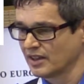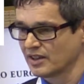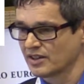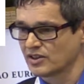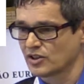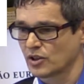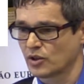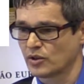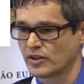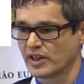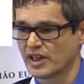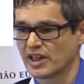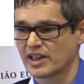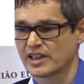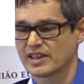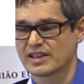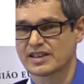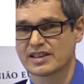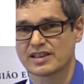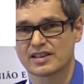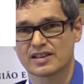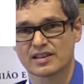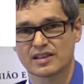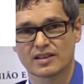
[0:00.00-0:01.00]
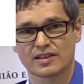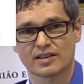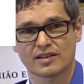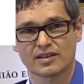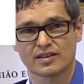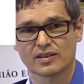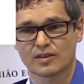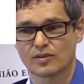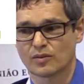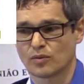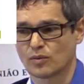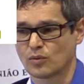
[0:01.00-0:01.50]
So there's
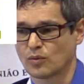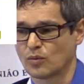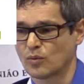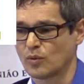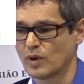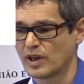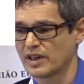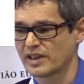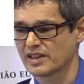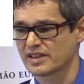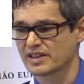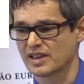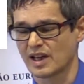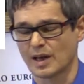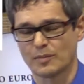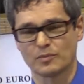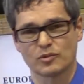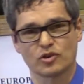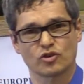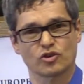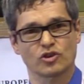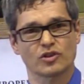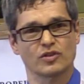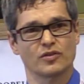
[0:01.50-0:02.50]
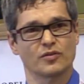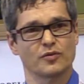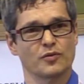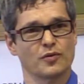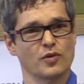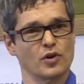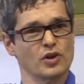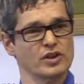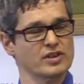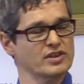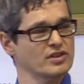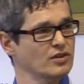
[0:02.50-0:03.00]
one assumption.
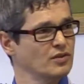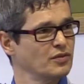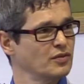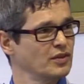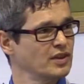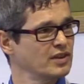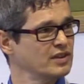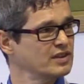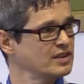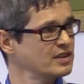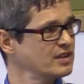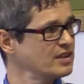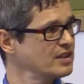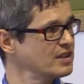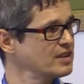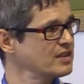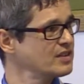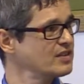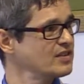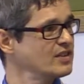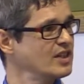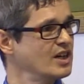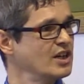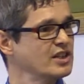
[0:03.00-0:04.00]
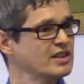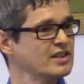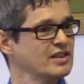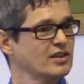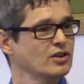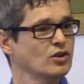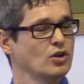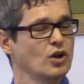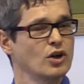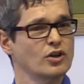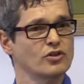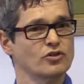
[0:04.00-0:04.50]
First of it is there's a
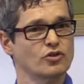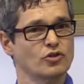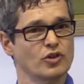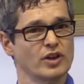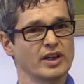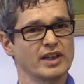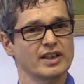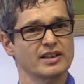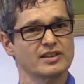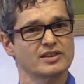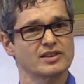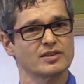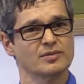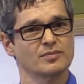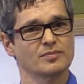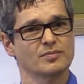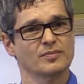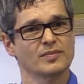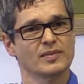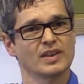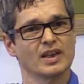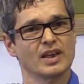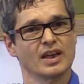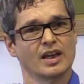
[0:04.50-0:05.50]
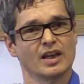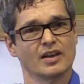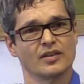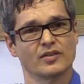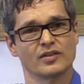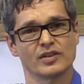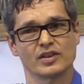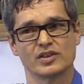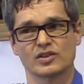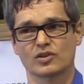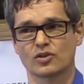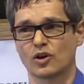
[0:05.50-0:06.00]
contract.
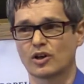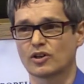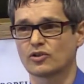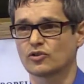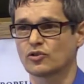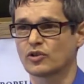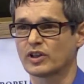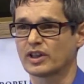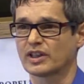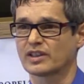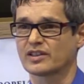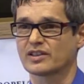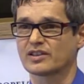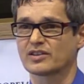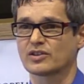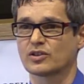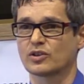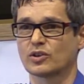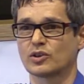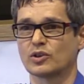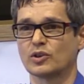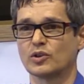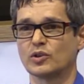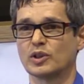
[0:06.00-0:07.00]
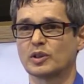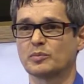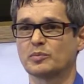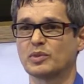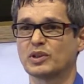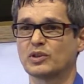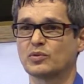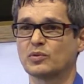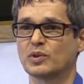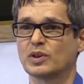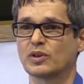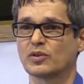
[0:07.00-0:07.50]
This contract is concluded
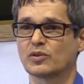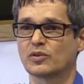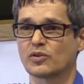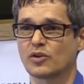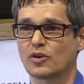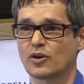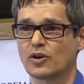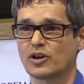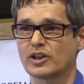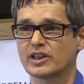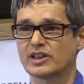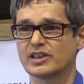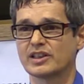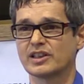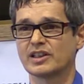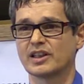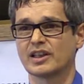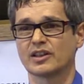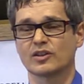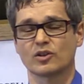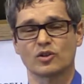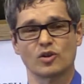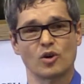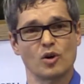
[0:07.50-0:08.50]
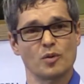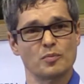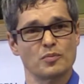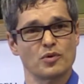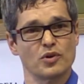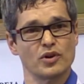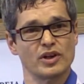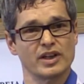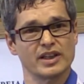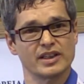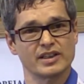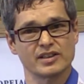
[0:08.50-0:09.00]
between an authority and an
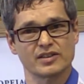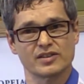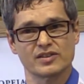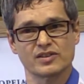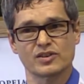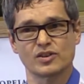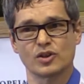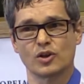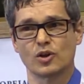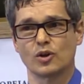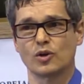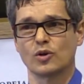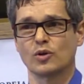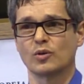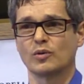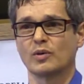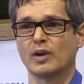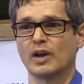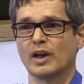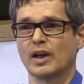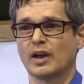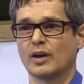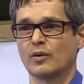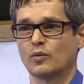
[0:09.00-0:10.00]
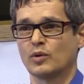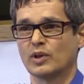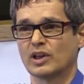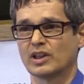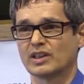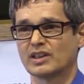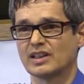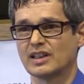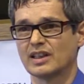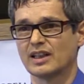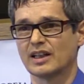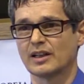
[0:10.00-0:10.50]
operator. So we are
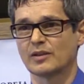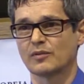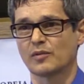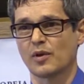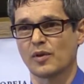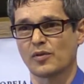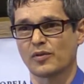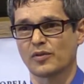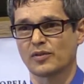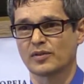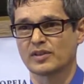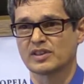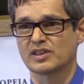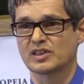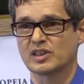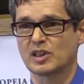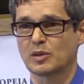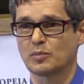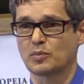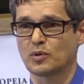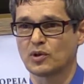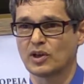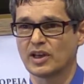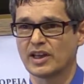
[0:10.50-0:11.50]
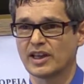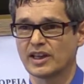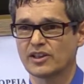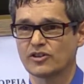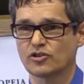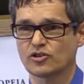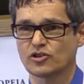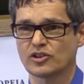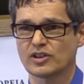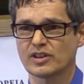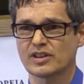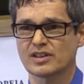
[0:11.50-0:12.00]
dealing with
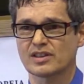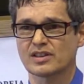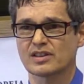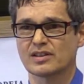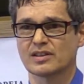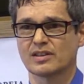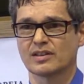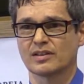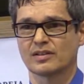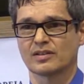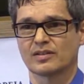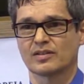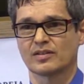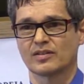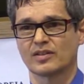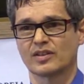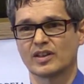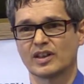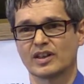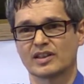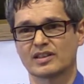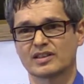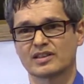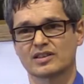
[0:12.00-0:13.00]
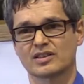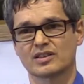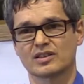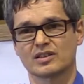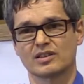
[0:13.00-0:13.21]
stipulations that